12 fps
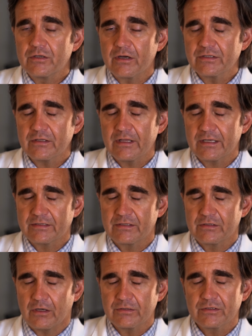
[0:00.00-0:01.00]
Darzalex
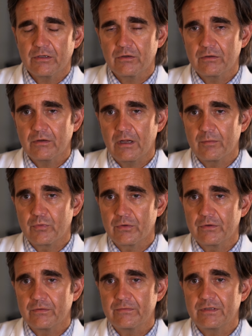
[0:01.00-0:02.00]
is also
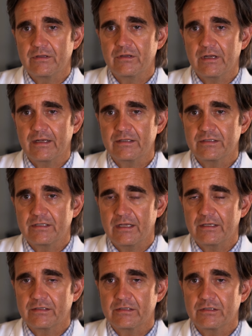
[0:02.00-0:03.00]
approved in the United
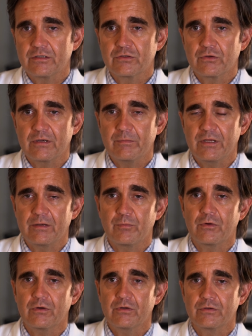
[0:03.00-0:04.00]
States to treat
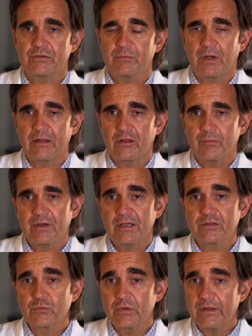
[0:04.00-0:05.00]
people whose myeloma
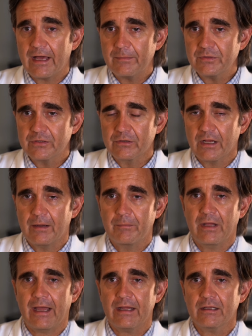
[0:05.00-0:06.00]
has relapsed or come
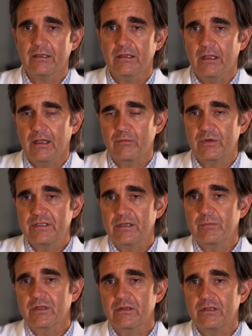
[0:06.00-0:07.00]
back, and we
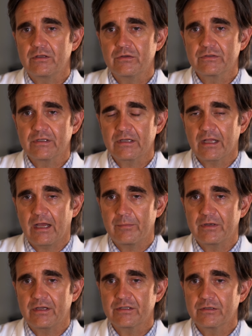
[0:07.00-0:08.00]
typically use it in
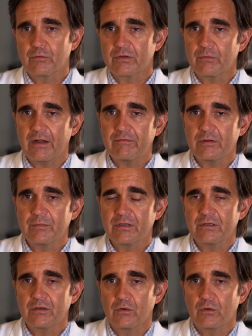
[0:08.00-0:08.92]
combination with Revlimid